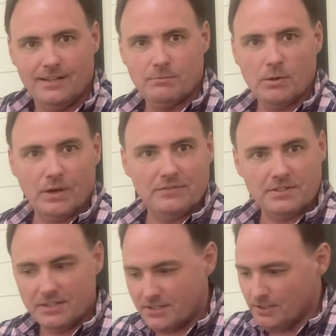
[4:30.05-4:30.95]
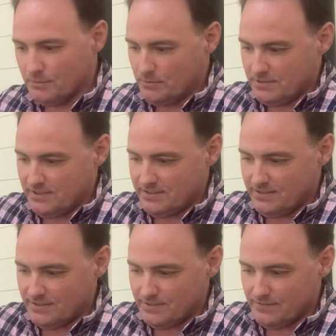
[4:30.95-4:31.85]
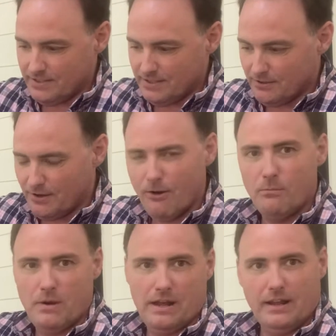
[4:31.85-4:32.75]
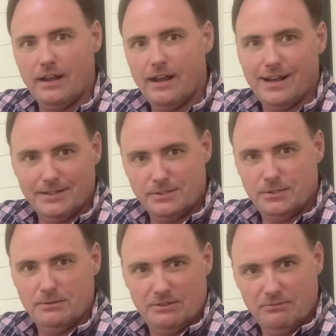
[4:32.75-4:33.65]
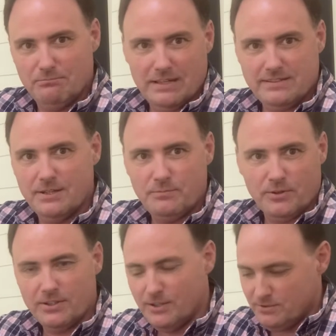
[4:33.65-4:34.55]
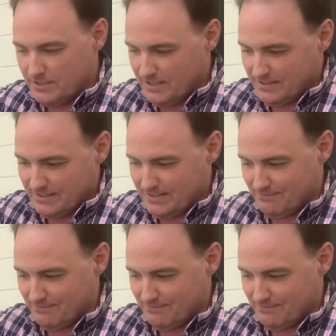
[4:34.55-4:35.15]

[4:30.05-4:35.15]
My wife's going to kill me when she sees this video. Oh my gosh, you messing up your clothes like that?